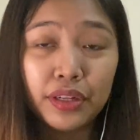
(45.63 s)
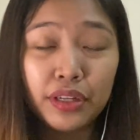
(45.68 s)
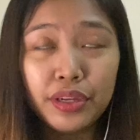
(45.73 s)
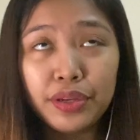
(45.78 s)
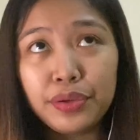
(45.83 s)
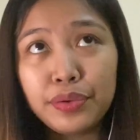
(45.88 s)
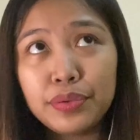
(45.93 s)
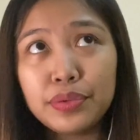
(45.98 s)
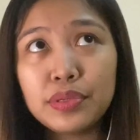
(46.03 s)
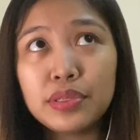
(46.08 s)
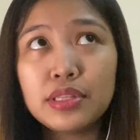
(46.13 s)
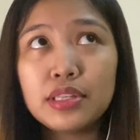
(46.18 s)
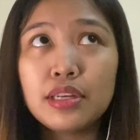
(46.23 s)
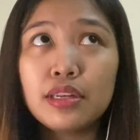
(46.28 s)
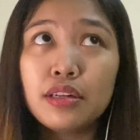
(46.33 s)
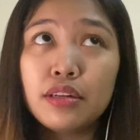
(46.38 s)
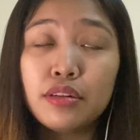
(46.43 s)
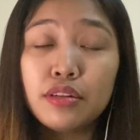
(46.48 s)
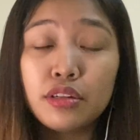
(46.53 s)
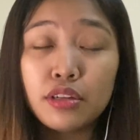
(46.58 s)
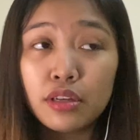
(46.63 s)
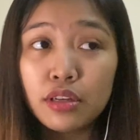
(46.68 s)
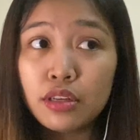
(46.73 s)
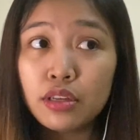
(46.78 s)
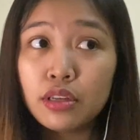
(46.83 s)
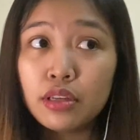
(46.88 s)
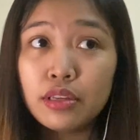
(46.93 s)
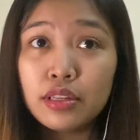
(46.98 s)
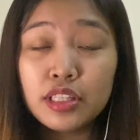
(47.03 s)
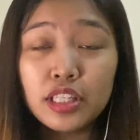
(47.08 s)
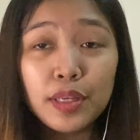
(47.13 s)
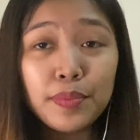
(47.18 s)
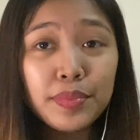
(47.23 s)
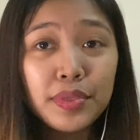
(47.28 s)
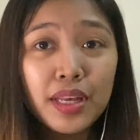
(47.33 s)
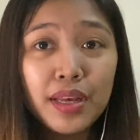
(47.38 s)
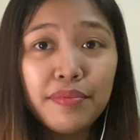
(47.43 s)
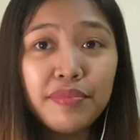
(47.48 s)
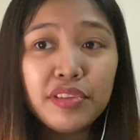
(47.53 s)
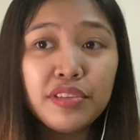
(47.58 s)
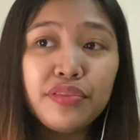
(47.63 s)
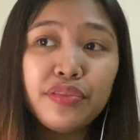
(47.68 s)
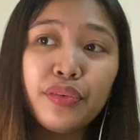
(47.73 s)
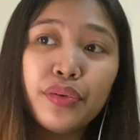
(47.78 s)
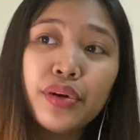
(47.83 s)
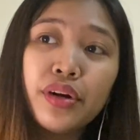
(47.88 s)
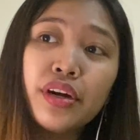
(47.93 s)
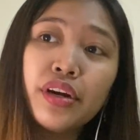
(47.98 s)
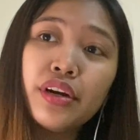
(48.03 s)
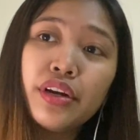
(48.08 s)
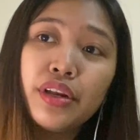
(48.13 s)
use and sometimes for,